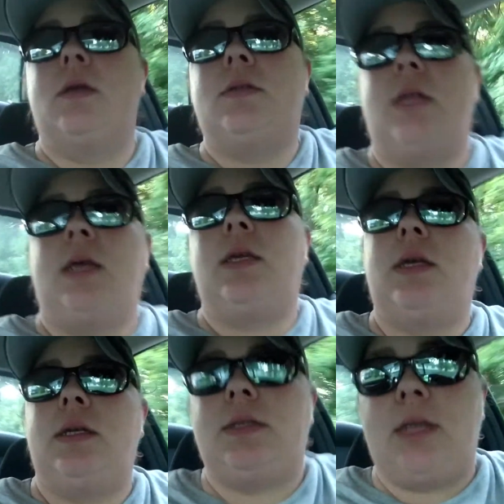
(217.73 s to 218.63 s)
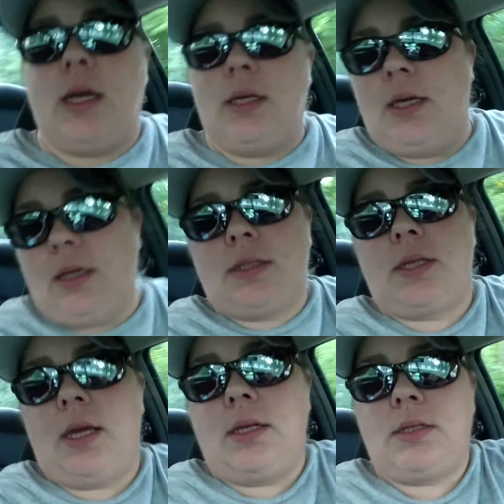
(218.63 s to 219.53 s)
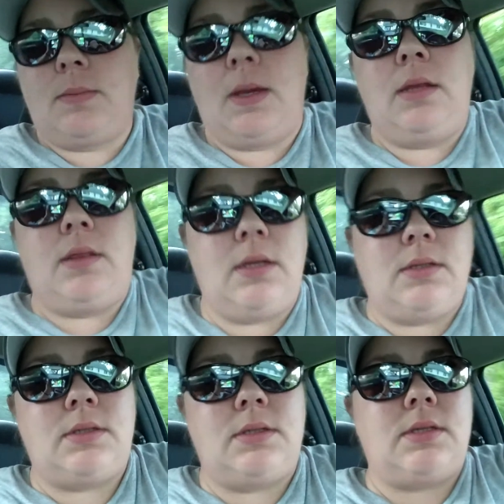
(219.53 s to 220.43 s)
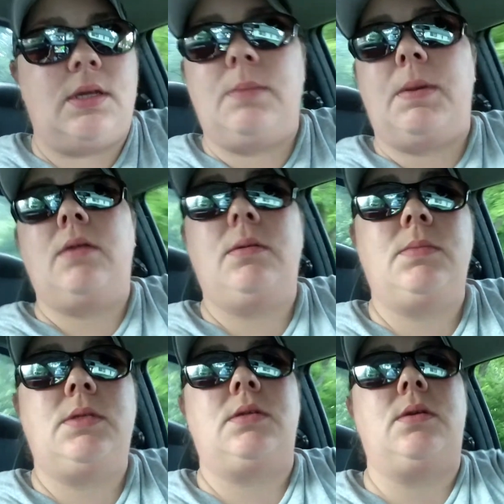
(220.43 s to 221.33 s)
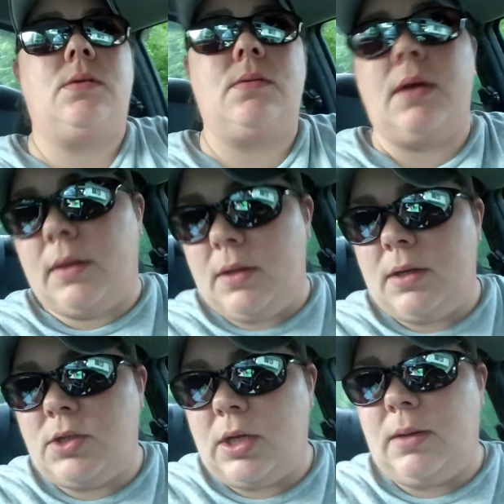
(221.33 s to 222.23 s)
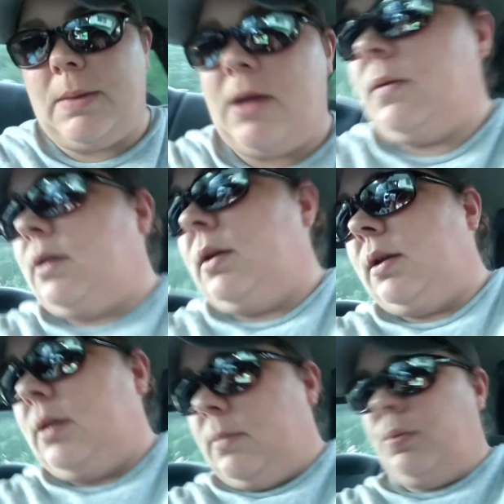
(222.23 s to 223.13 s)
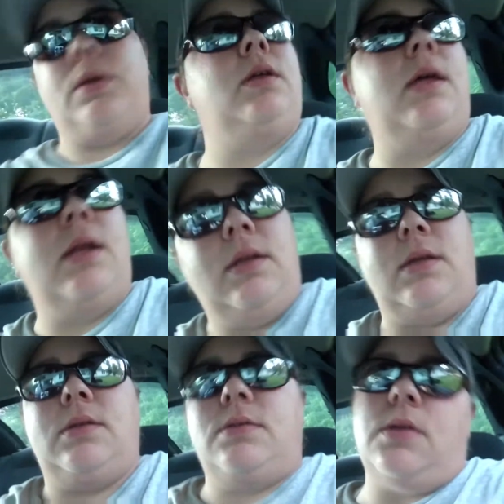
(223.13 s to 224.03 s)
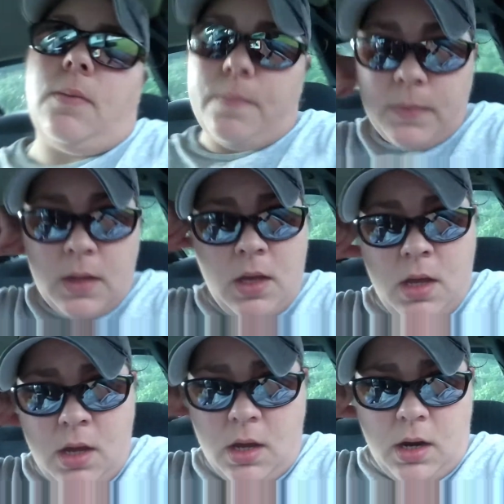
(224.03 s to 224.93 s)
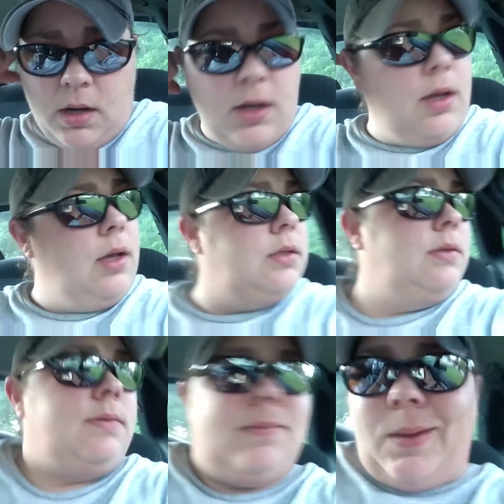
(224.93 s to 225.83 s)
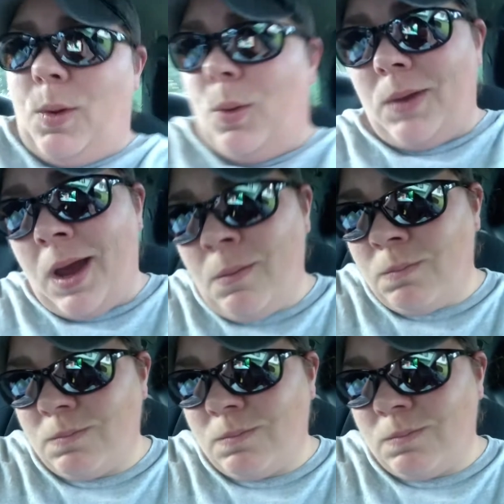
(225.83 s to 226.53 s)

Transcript: Doc, Doc Inks had some high things to say about him, so I thought I'd check him out, and I'm pretty glad I did. So, alright guys, I'm home now.